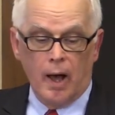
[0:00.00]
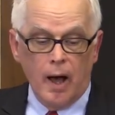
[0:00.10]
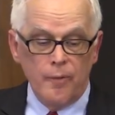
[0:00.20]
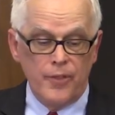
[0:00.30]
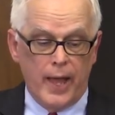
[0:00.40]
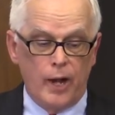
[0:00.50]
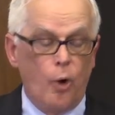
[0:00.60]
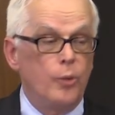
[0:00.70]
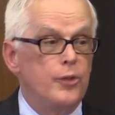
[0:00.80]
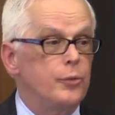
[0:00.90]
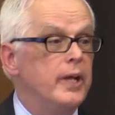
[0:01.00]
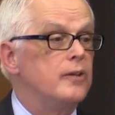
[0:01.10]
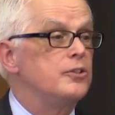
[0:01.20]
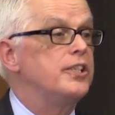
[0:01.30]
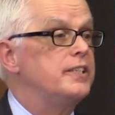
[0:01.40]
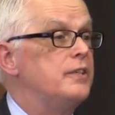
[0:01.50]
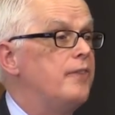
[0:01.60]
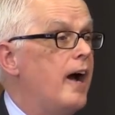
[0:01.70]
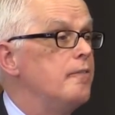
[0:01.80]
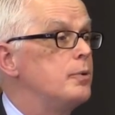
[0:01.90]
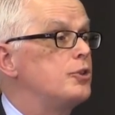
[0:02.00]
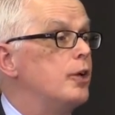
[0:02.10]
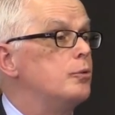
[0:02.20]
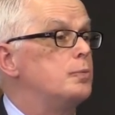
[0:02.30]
Of that, only 365%